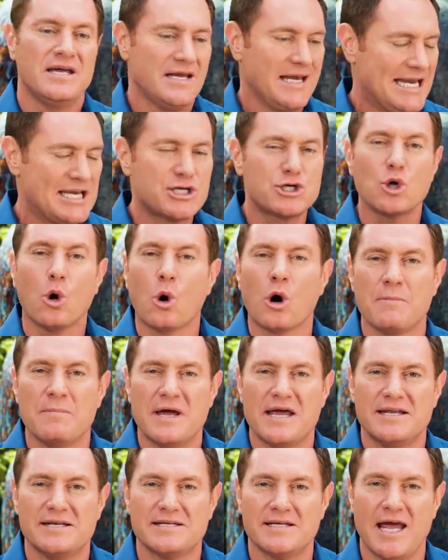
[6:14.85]
and
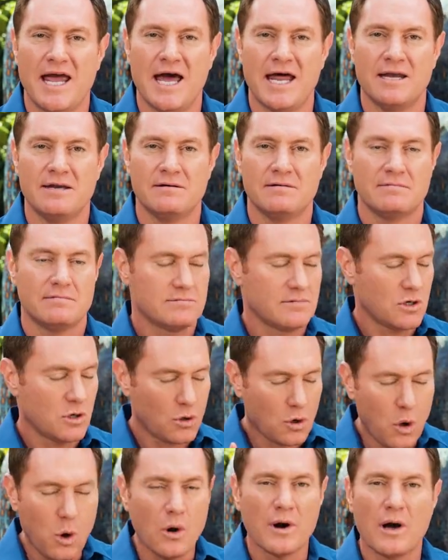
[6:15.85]
torment and
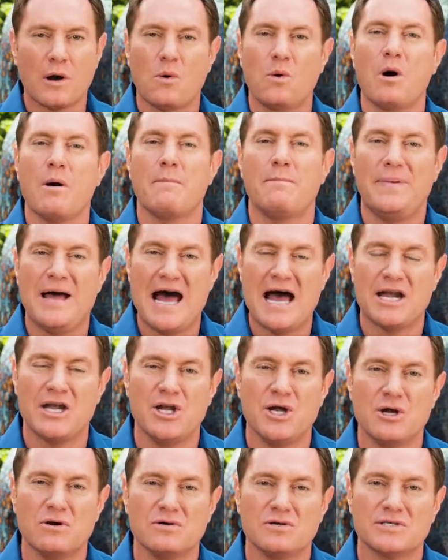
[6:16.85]
quote unquote bad
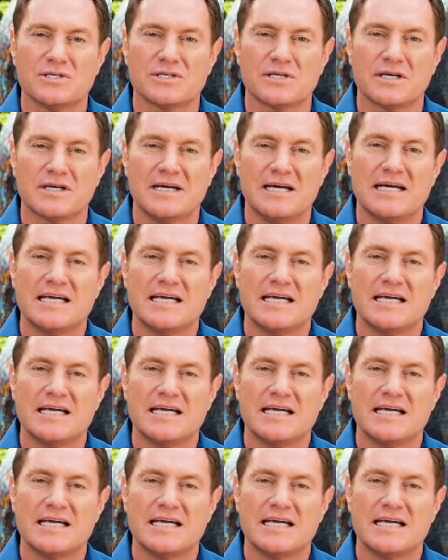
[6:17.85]
news.